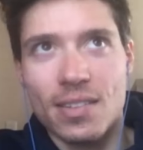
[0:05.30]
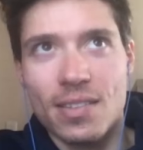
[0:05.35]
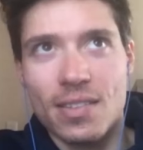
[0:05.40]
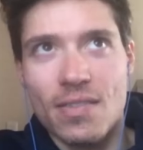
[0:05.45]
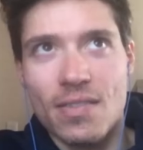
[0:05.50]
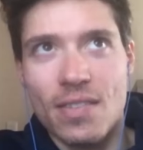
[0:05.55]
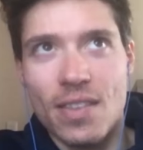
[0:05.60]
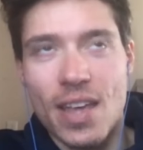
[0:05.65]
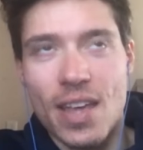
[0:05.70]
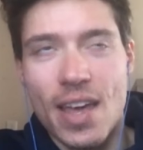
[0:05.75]

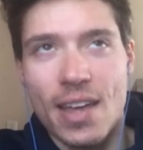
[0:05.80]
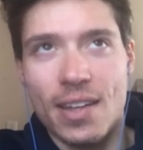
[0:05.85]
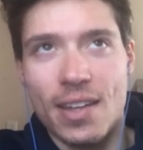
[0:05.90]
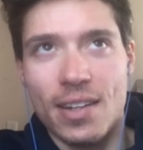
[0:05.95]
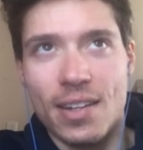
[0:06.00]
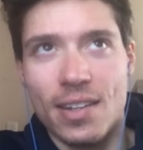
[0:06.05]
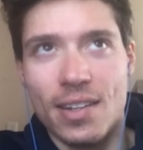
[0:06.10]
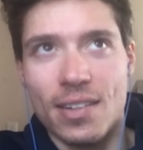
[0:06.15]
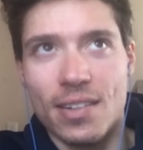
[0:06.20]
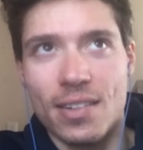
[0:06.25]

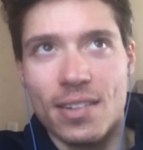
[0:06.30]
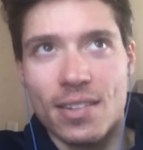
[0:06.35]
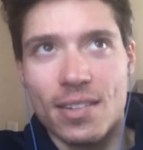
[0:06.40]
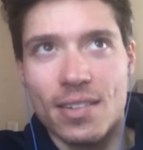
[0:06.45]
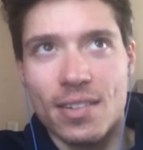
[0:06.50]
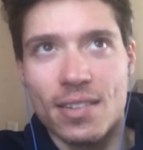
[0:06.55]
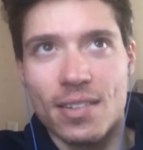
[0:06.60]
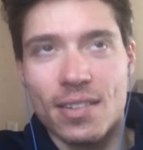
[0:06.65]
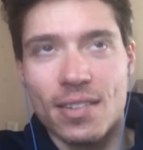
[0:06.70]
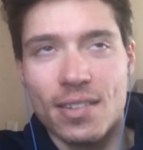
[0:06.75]
then
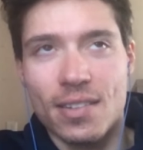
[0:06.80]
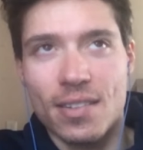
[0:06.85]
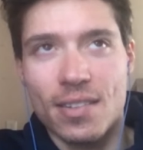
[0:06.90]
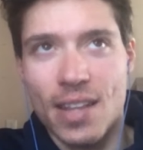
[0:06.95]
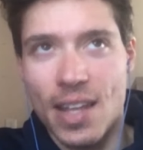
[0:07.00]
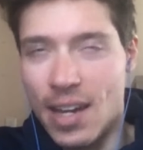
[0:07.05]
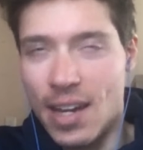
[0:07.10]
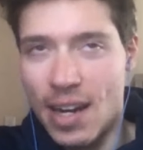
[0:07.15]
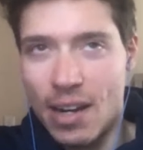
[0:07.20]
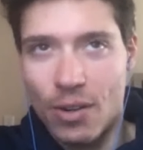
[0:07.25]

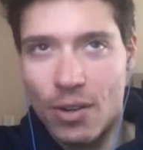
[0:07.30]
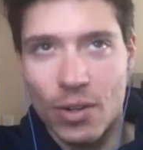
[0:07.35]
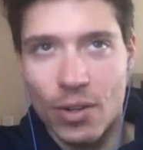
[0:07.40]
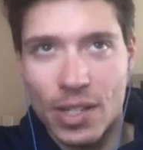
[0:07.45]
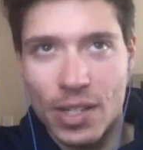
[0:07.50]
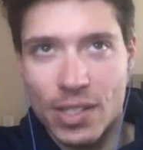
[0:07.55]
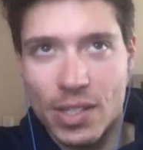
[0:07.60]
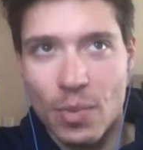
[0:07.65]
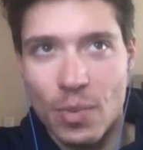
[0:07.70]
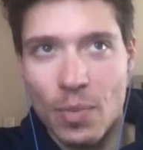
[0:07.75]
aero
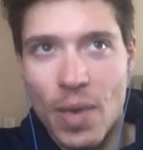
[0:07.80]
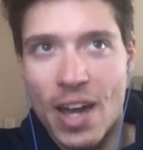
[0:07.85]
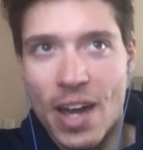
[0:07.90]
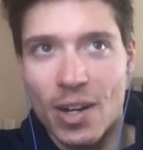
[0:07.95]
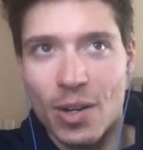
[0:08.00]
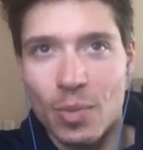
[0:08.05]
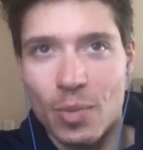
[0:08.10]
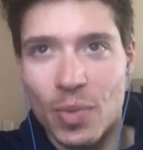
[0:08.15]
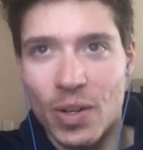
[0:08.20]
doesn't matter.